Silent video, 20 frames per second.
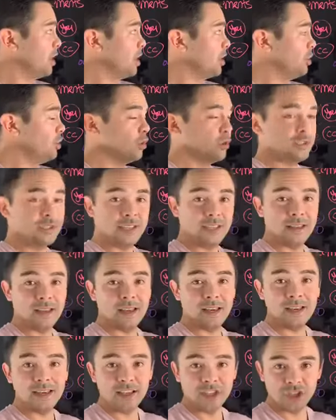you'll see that
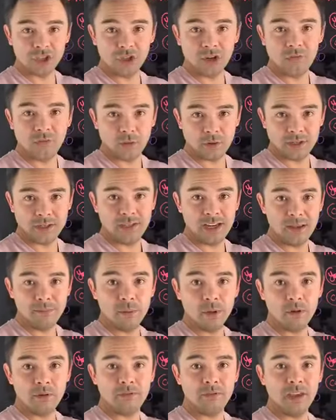additional 14-day
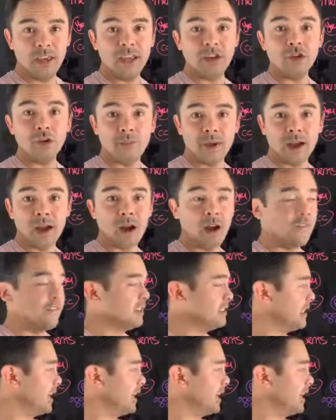move in your back office,